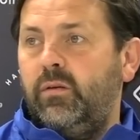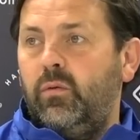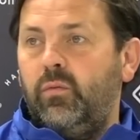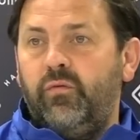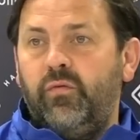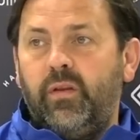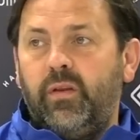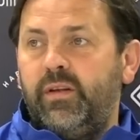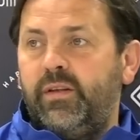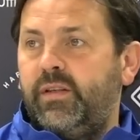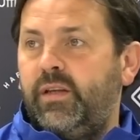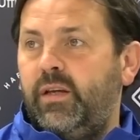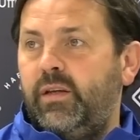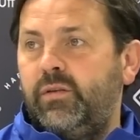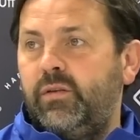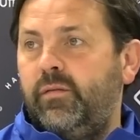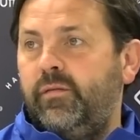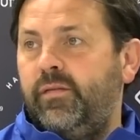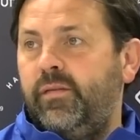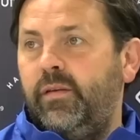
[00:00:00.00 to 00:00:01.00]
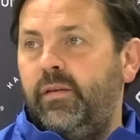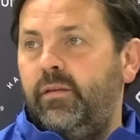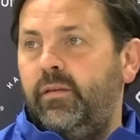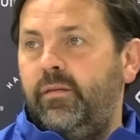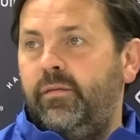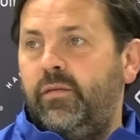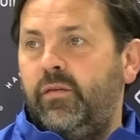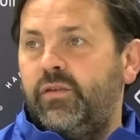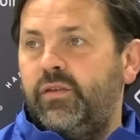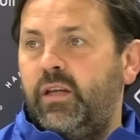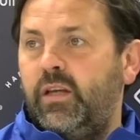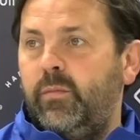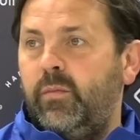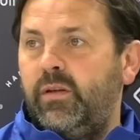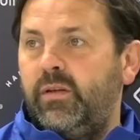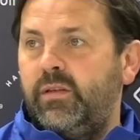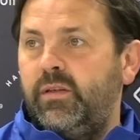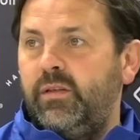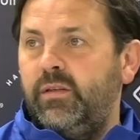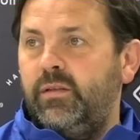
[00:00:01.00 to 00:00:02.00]
it'll really set us up for the first game of
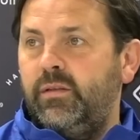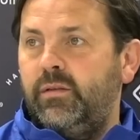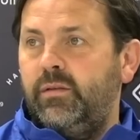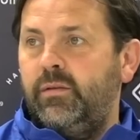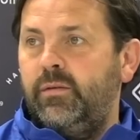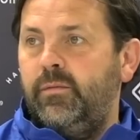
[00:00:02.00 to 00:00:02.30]
the season.